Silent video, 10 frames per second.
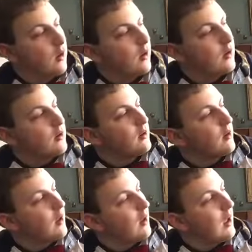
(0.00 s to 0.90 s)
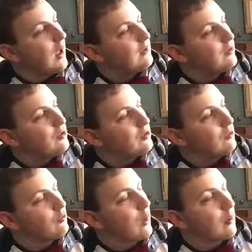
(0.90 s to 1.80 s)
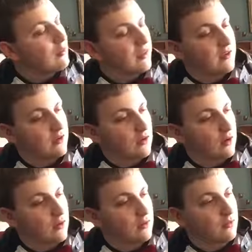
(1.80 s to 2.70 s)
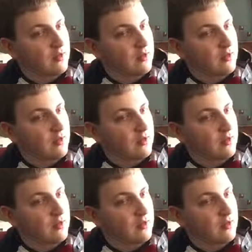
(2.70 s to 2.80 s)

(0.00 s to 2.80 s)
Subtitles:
I had this used while I was taking guitar lessons.